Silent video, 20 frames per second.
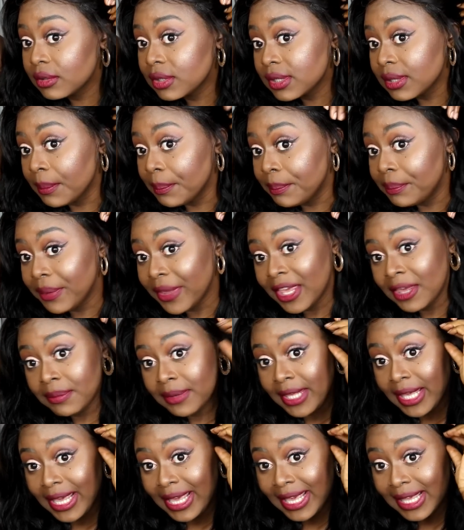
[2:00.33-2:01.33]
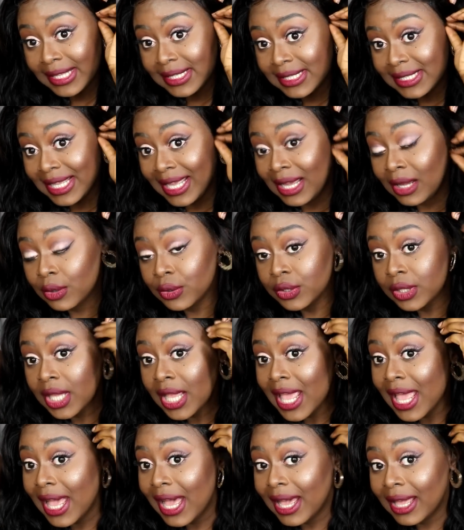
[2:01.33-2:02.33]
some baby hairs down,
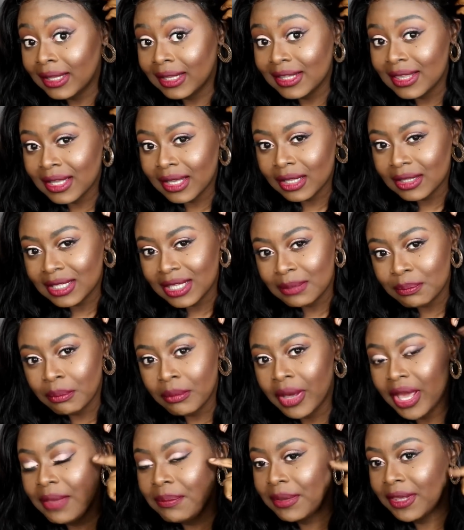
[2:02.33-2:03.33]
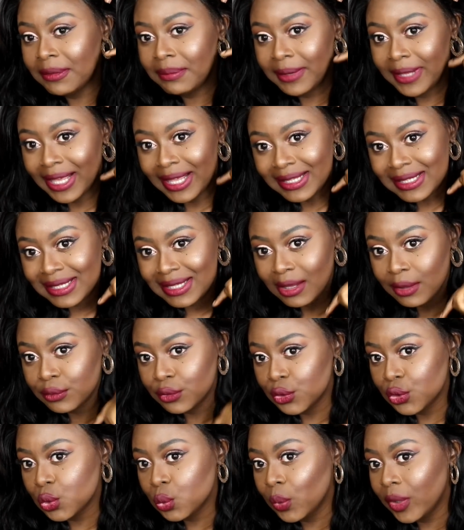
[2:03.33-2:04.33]
and I think I did my baby hairs down
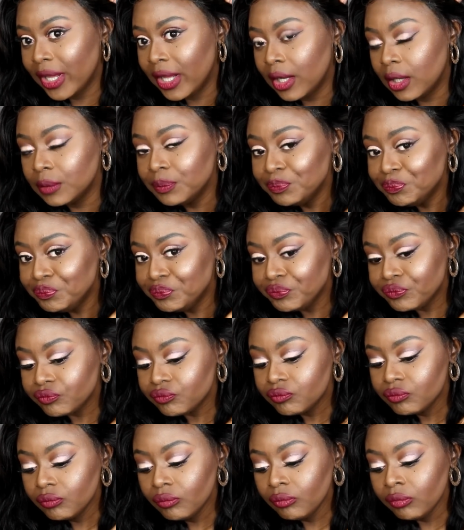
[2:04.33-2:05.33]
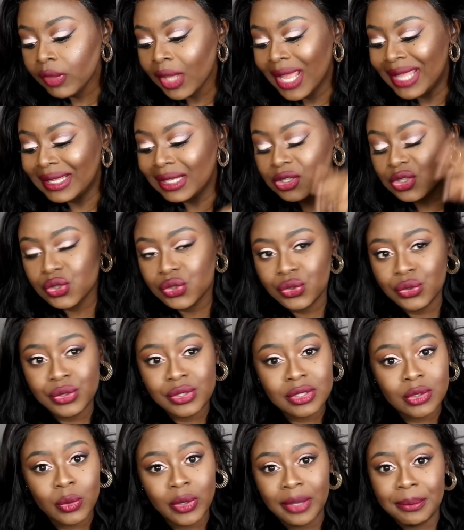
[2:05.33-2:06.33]
as well, and I just
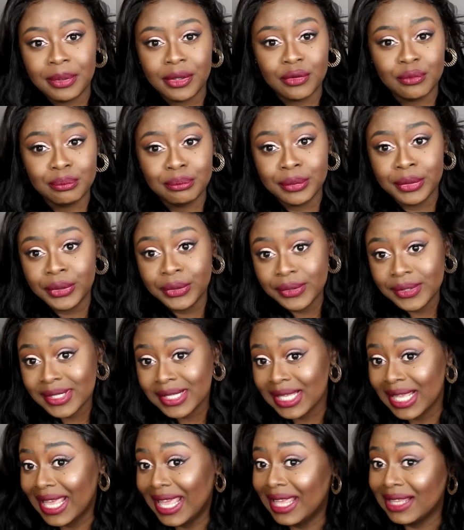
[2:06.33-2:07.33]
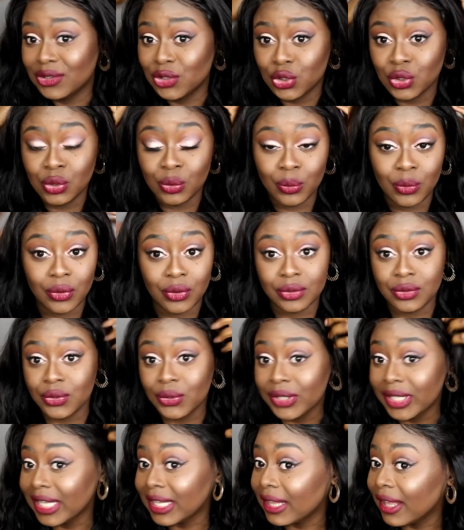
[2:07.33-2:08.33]
used quite a bit of mousse. And you know what,
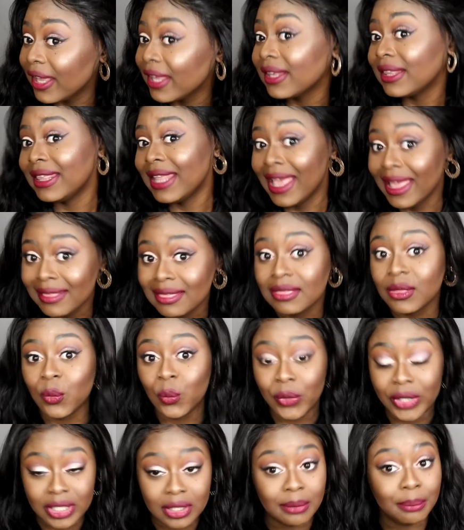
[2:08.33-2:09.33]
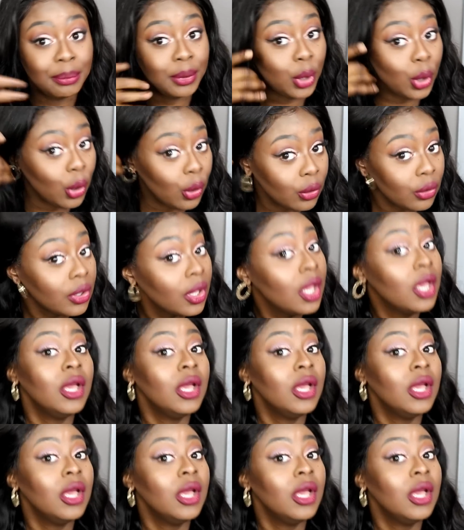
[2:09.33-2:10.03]
you can like let the wind blow,